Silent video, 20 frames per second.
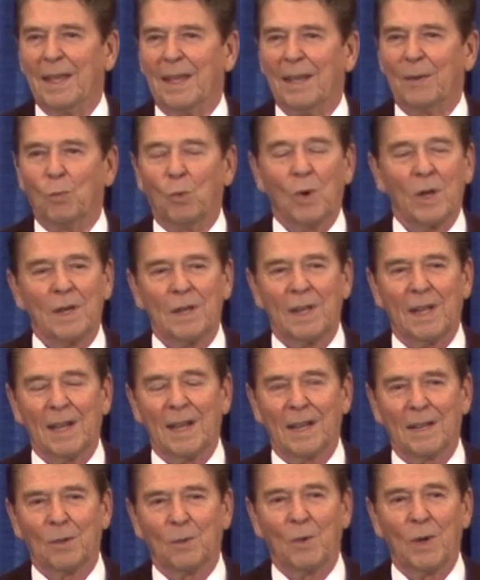And one day
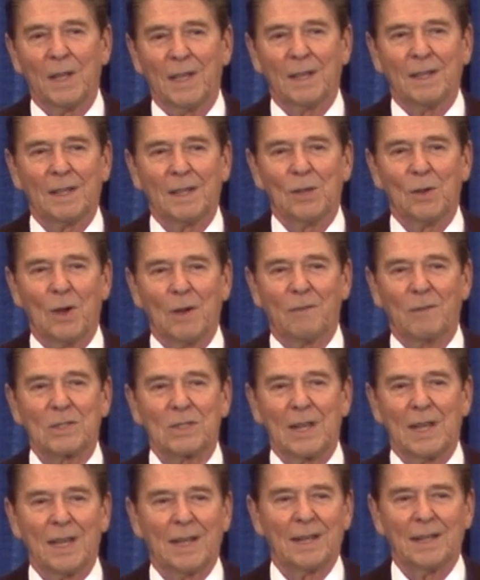on the way into the
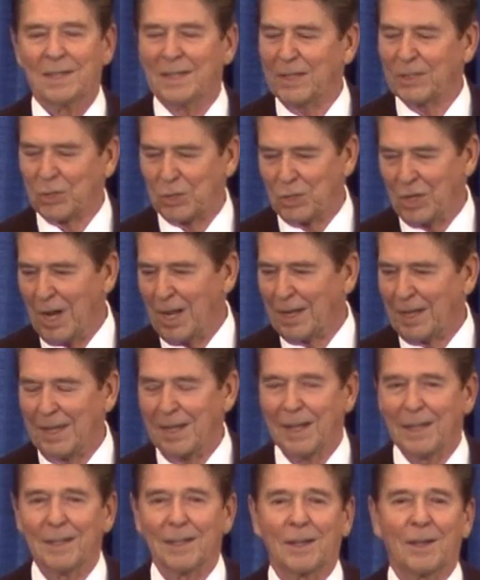office, I had a disc jockey
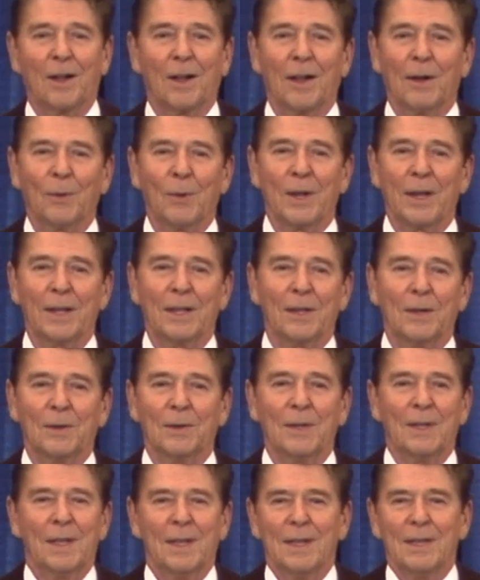on the car radio,
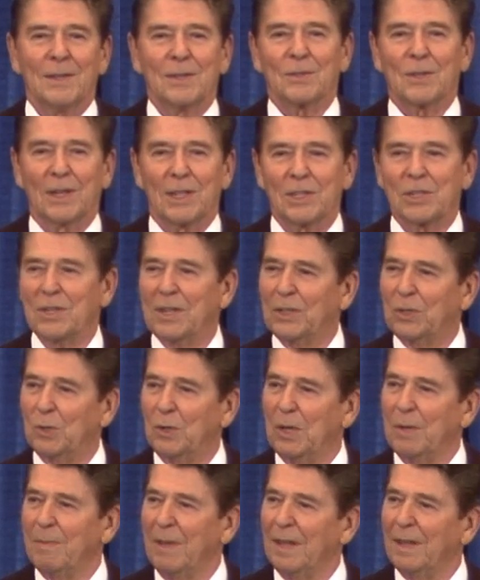listening
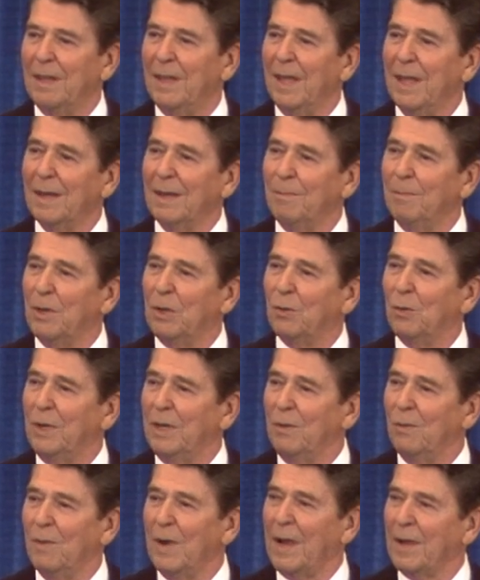to him, and then
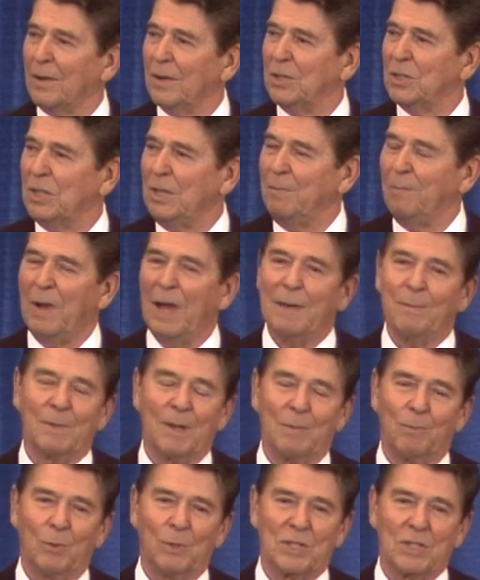between records, he piped
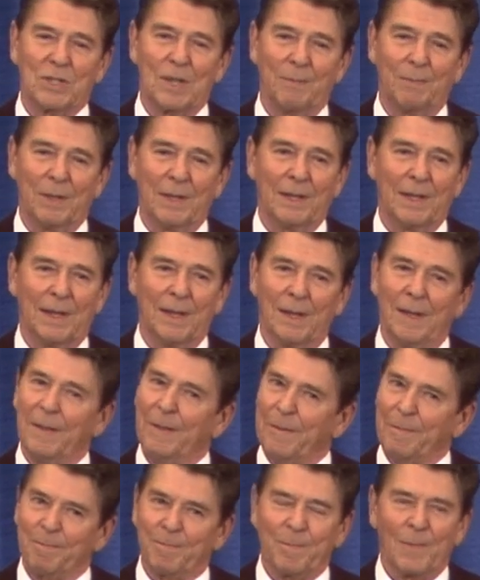up with something that
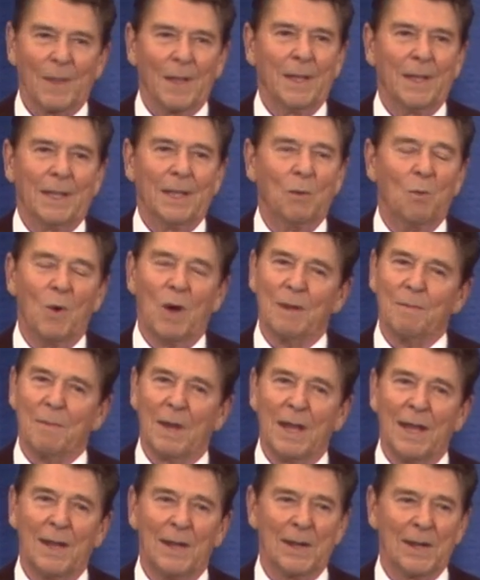he won
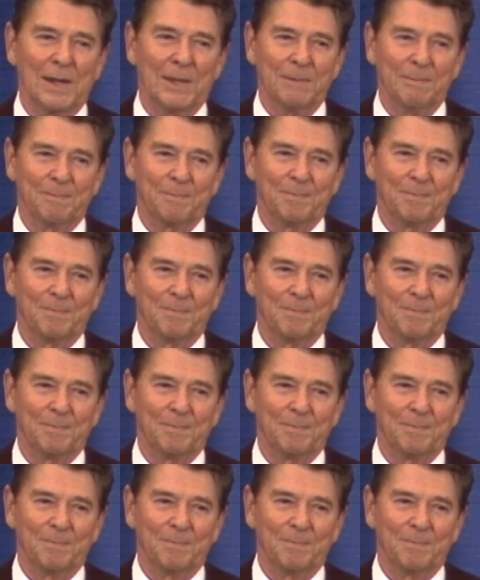my heart.